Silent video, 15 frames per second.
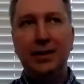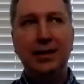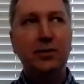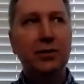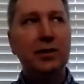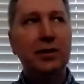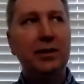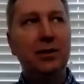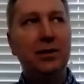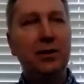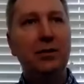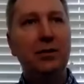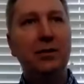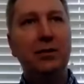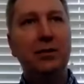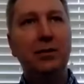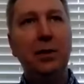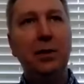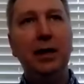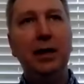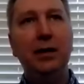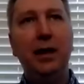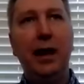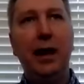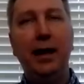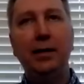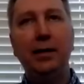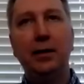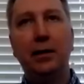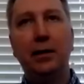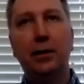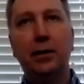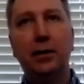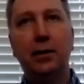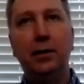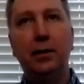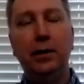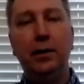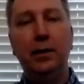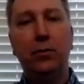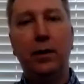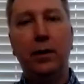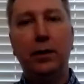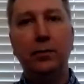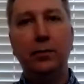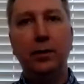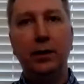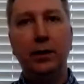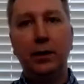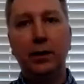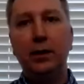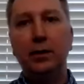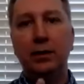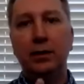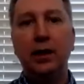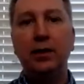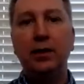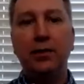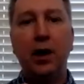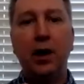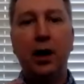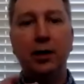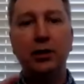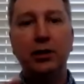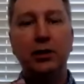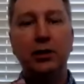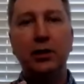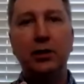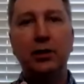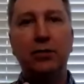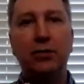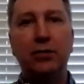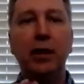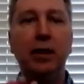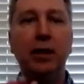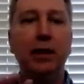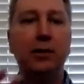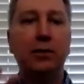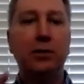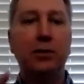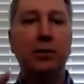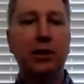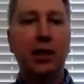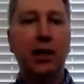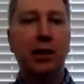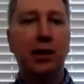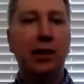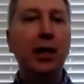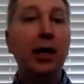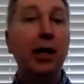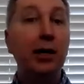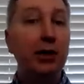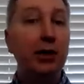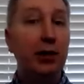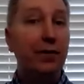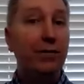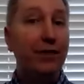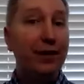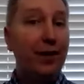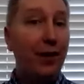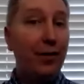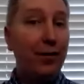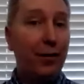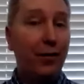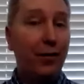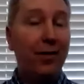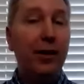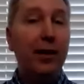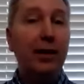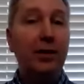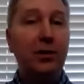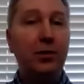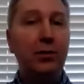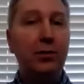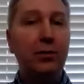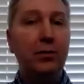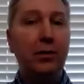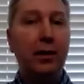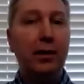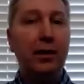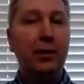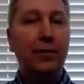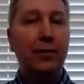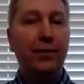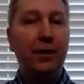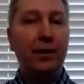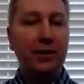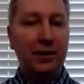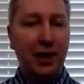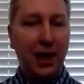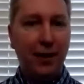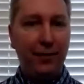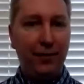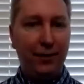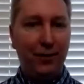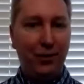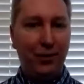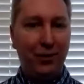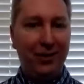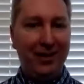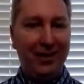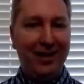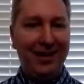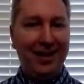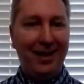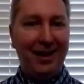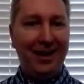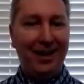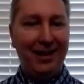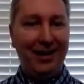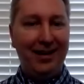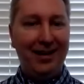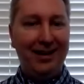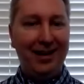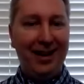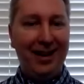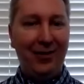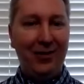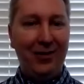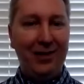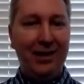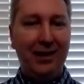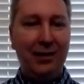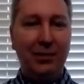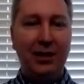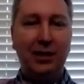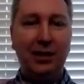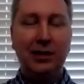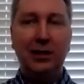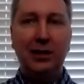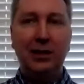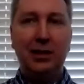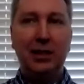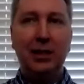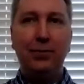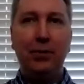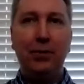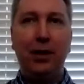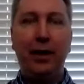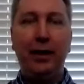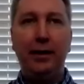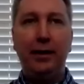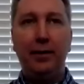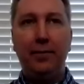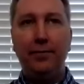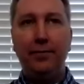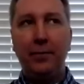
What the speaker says: interesting to me that in the realm study of consciousness for many years just kind of shifted over to the philosophical area, because it seemed like